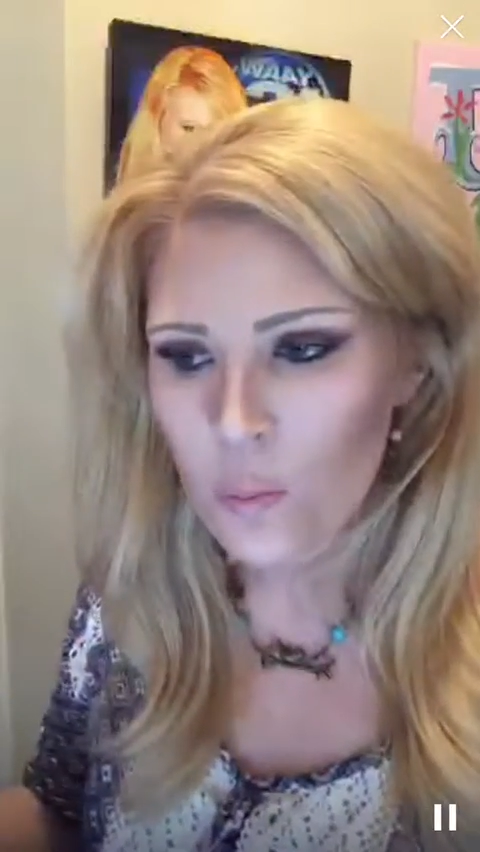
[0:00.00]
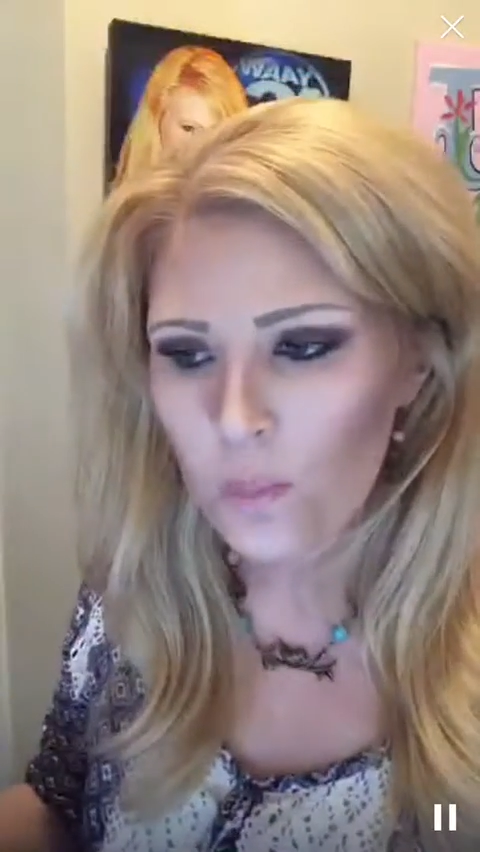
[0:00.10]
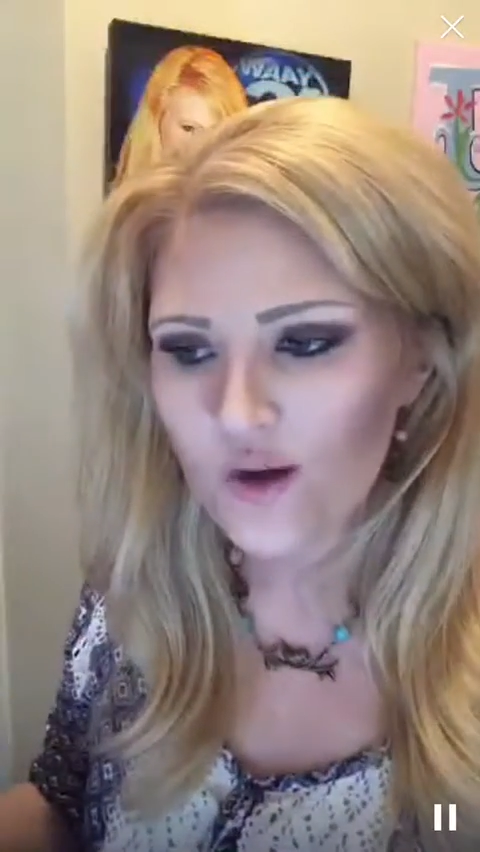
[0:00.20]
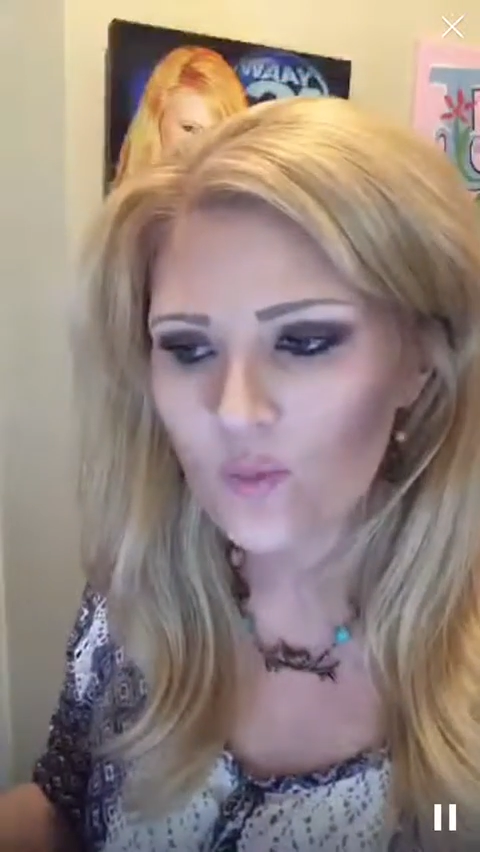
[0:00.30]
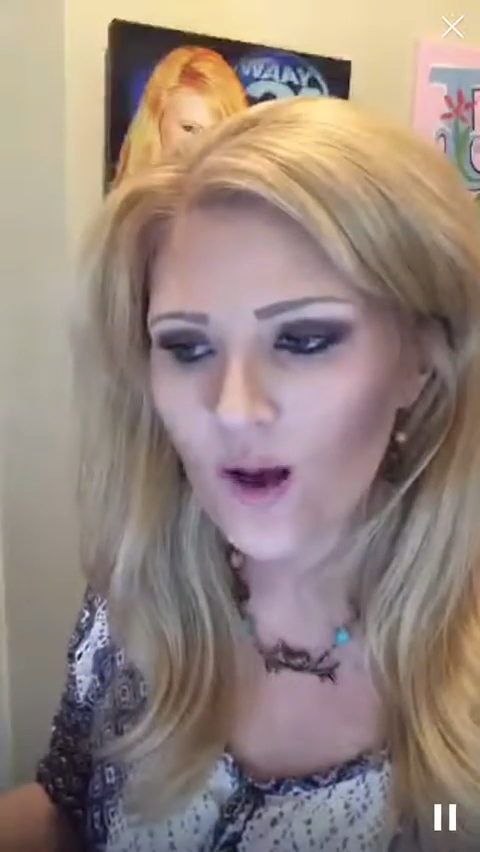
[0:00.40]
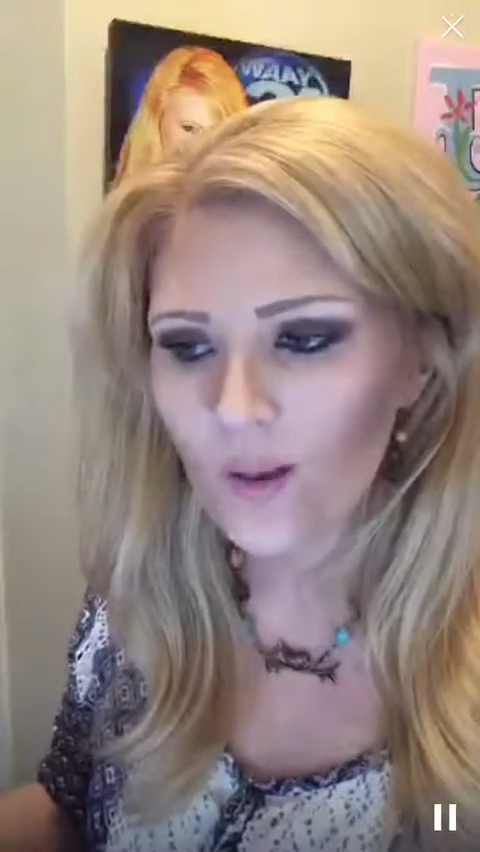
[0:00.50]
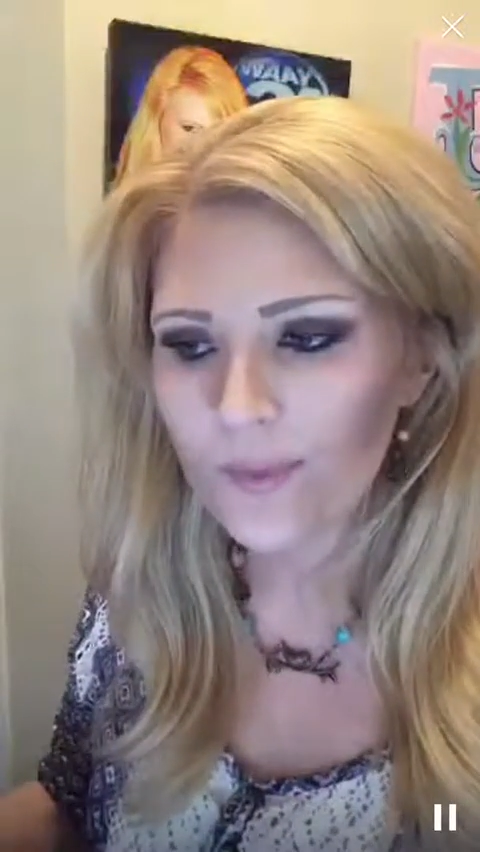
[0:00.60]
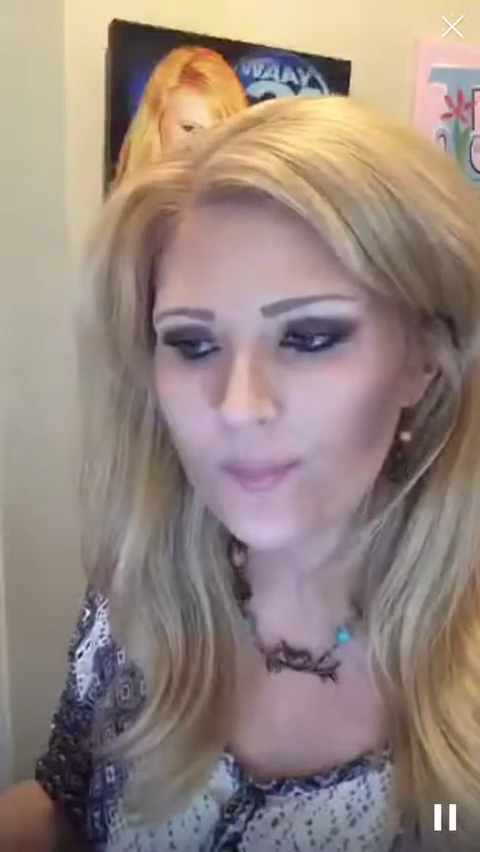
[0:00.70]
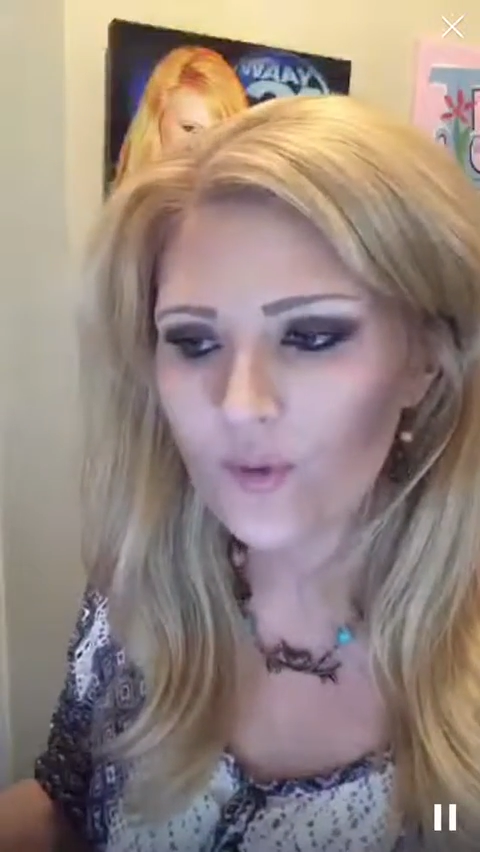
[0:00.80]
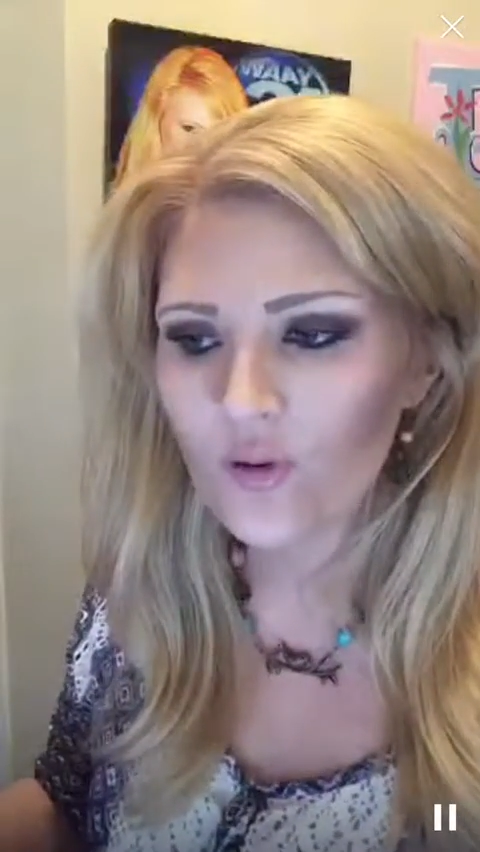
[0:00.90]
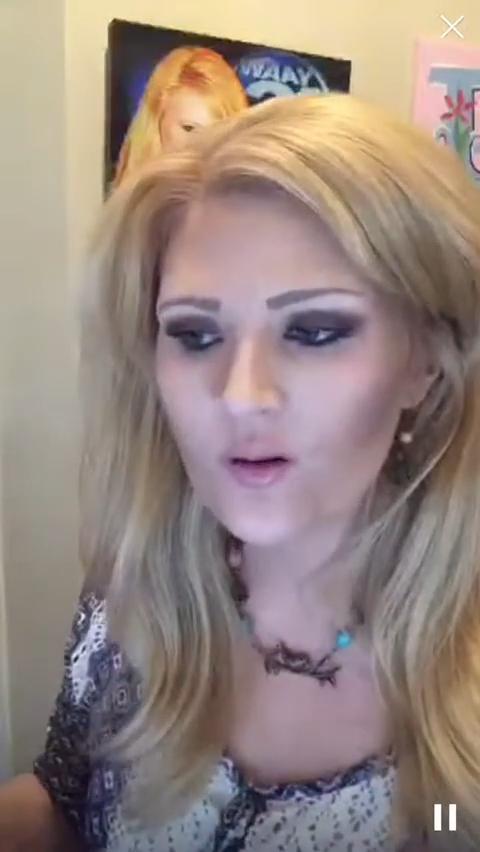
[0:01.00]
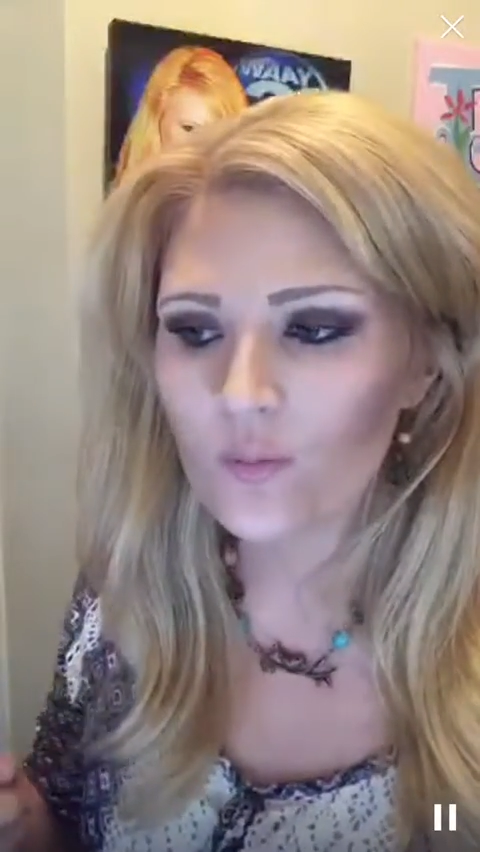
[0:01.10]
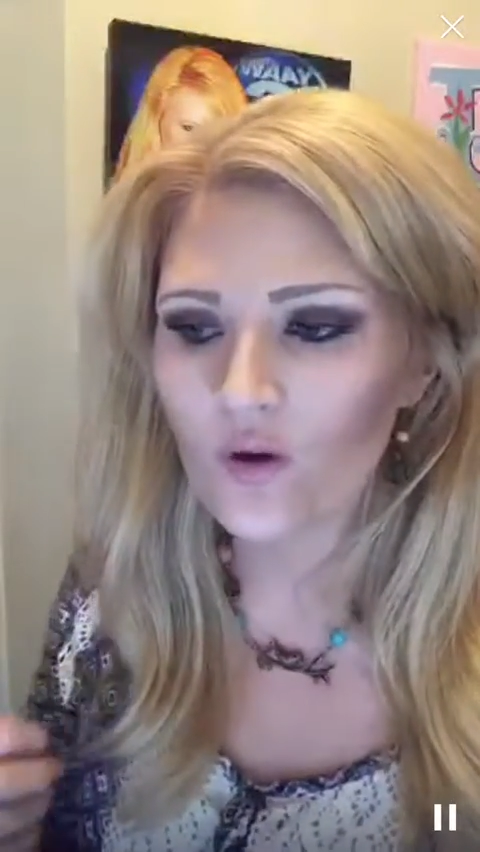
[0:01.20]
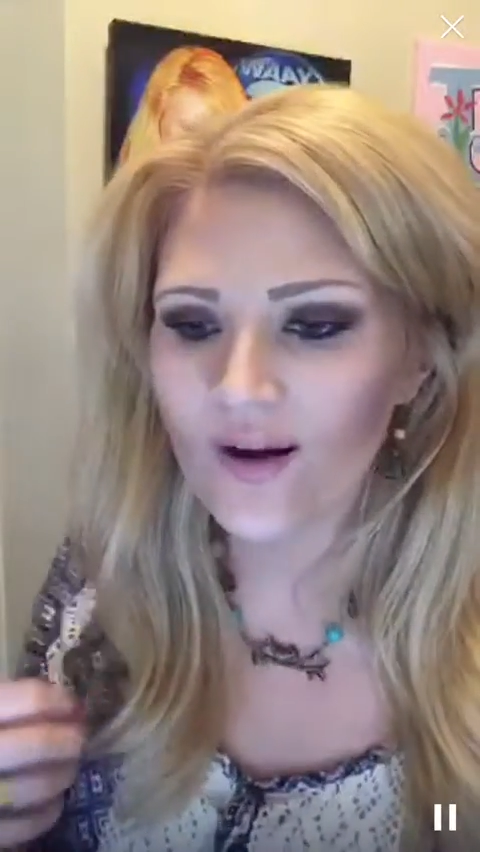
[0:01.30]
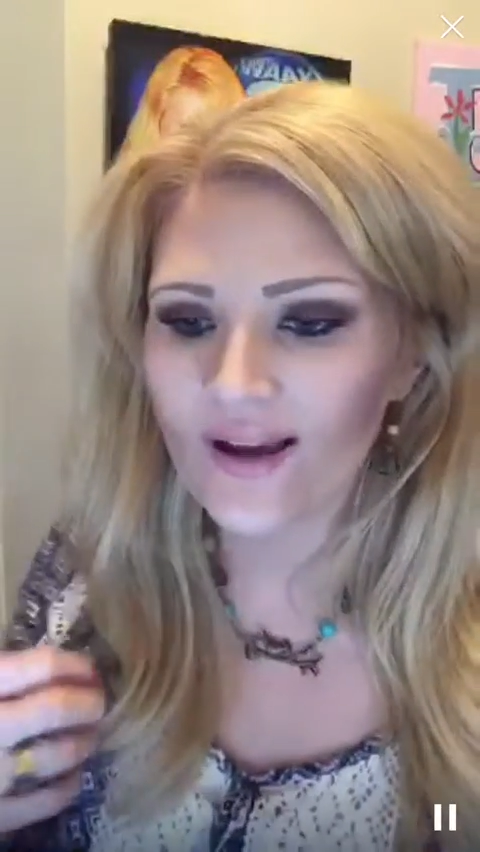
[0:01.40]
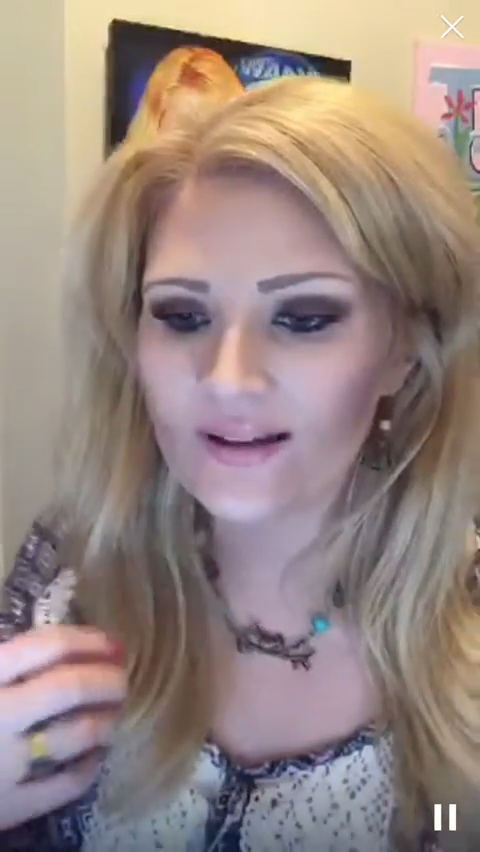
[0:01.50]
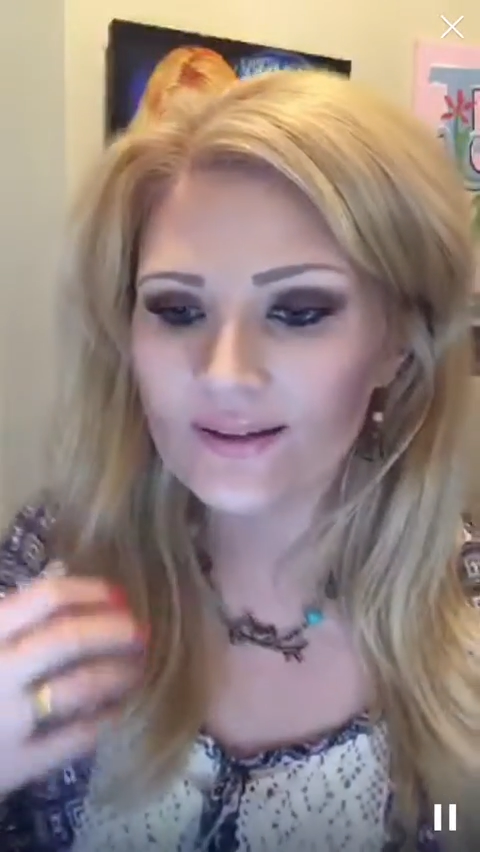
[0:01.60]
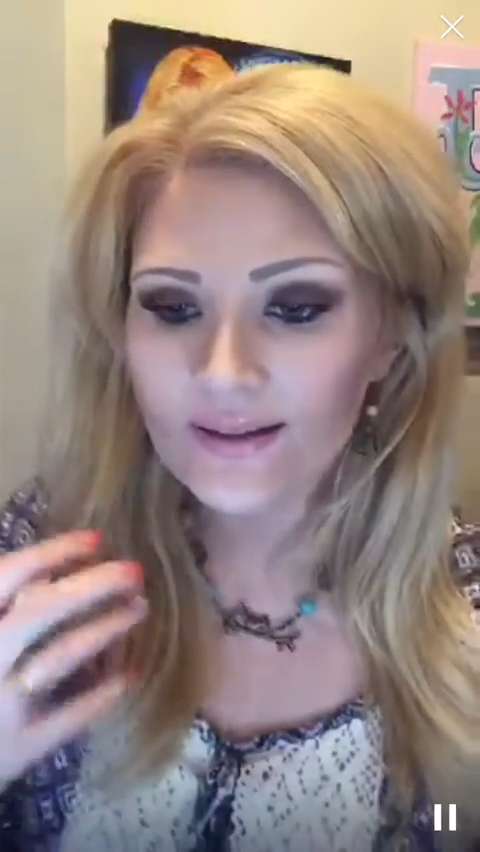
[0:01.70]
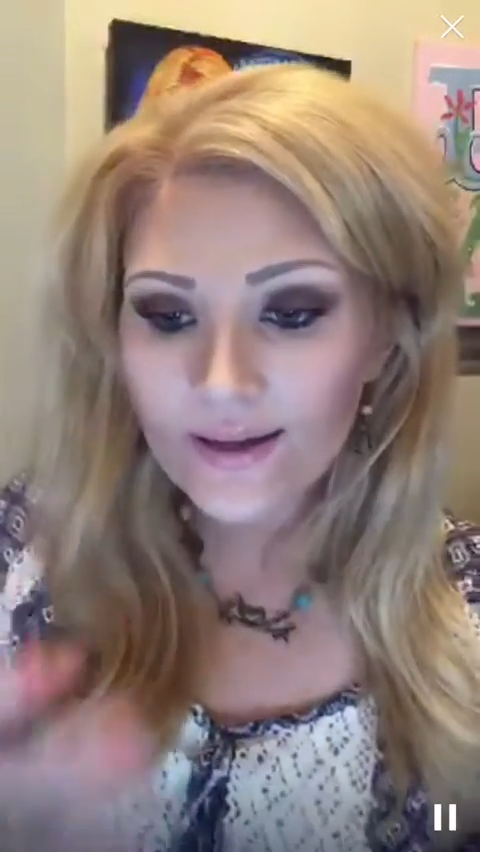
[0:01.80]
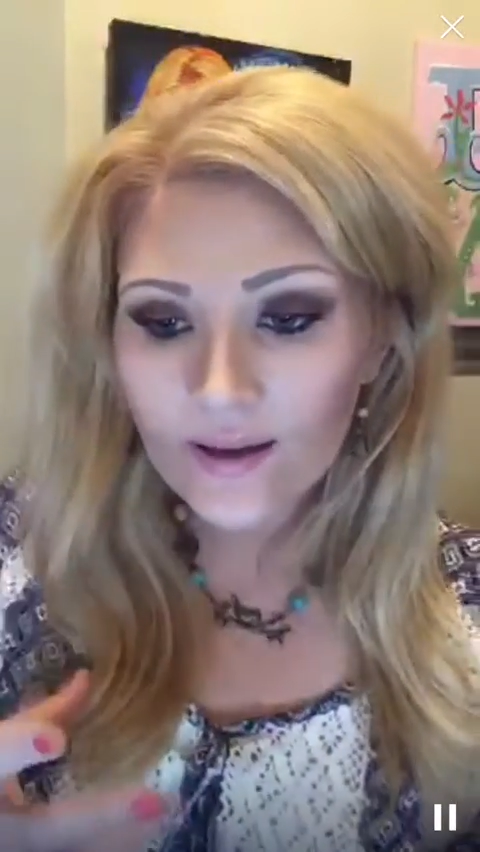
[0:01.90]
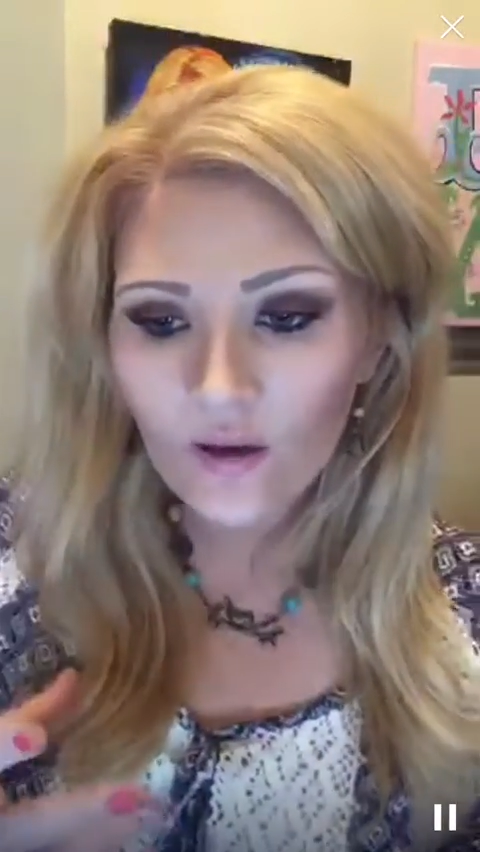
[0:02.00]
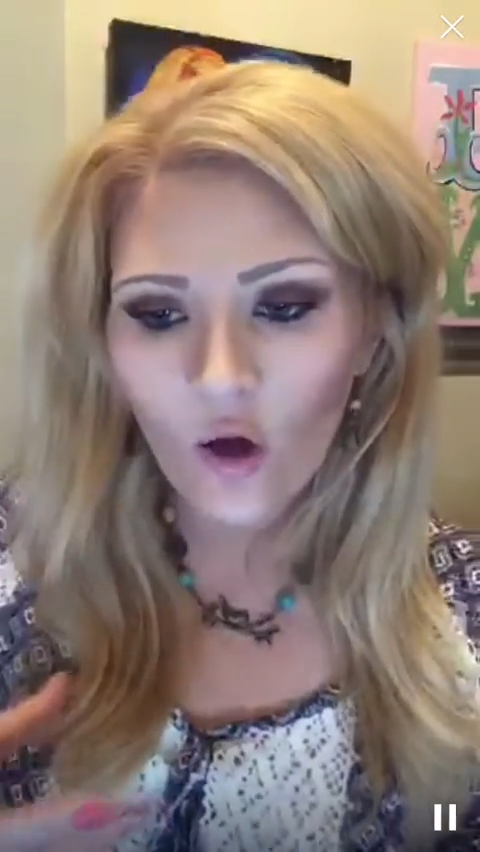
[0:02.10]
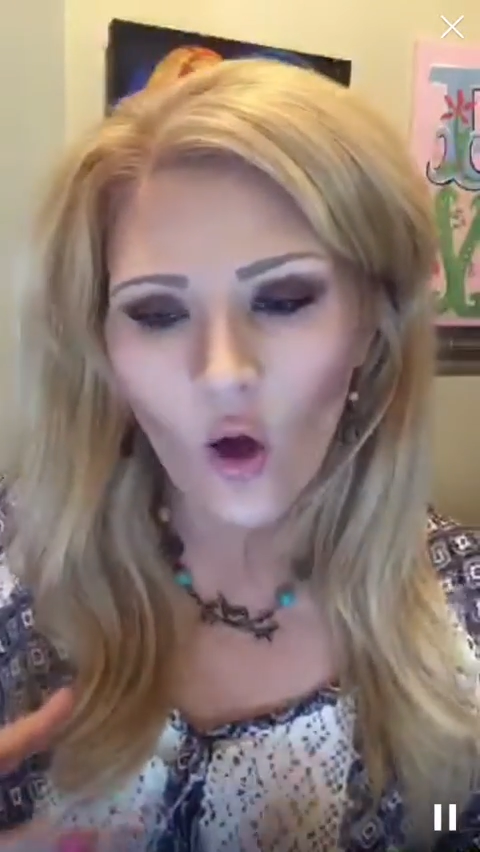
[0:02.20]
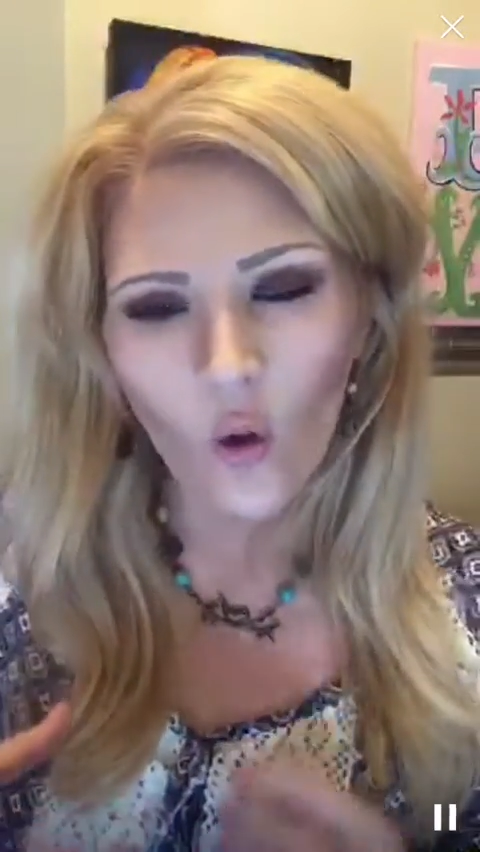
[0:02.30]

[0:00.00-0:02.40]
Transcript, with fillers: Meanwhile, people who were more analytic